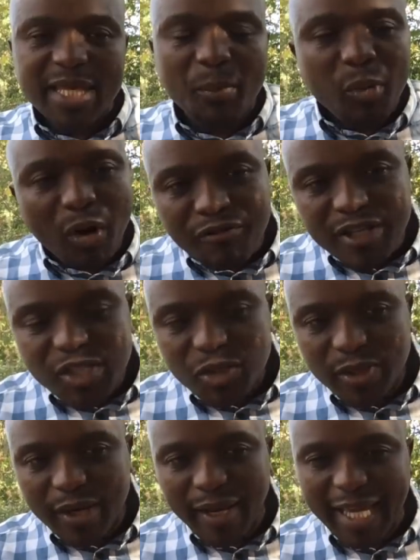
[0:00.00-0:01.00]
the profit
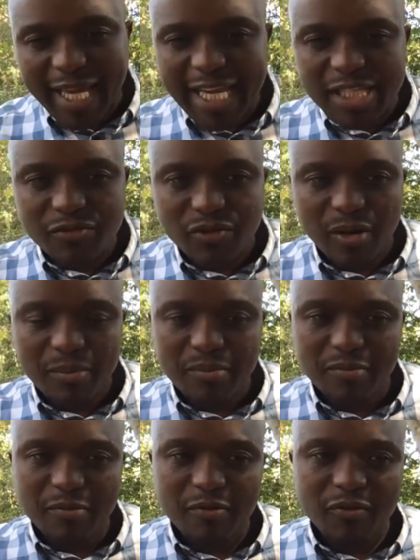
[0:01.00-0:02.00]
you're gonna get
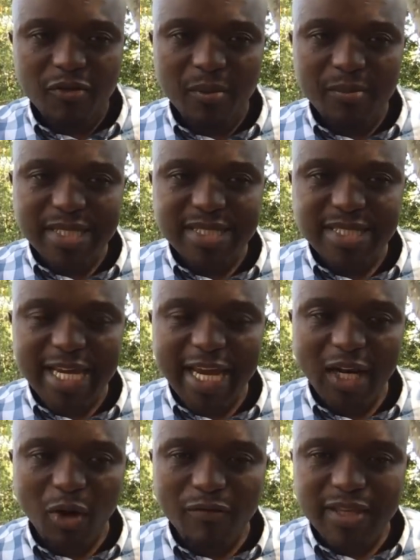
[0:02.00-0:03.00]
from the
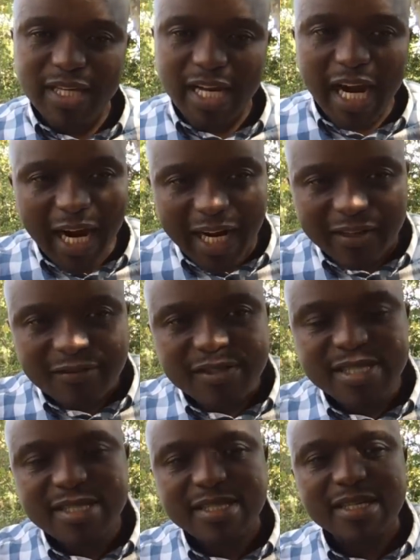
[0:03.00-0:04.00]
sale of the
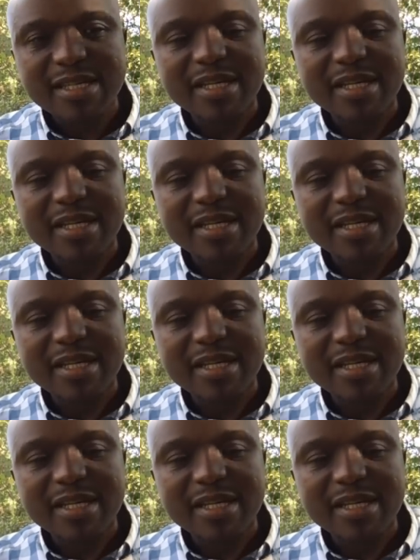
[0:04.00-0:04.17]
calves